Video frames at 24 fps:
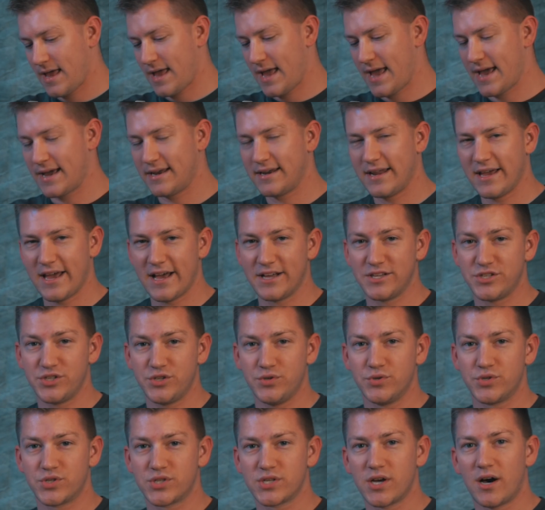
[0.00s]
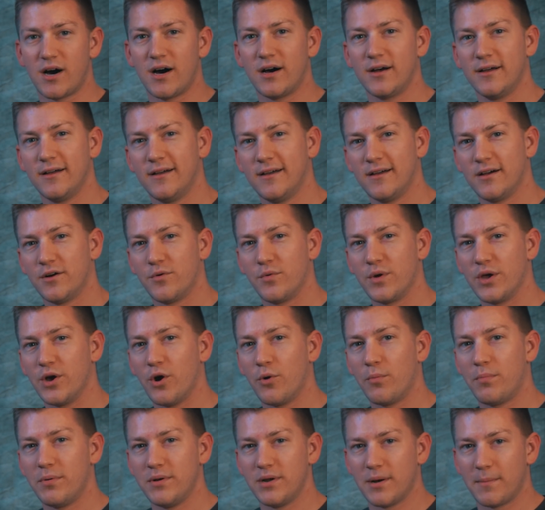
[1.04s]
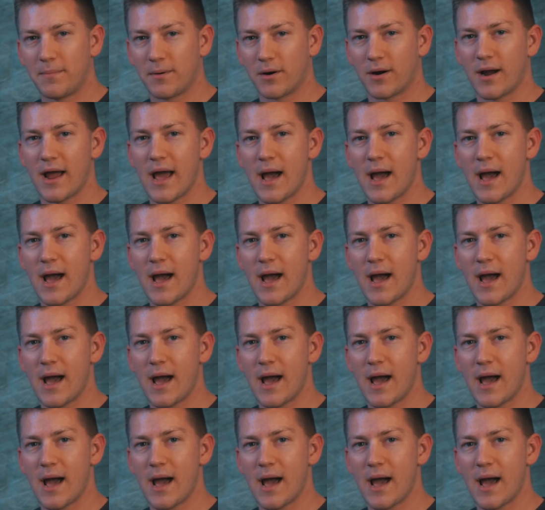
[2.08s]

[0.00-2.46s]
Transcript: And as you saw, we opened up our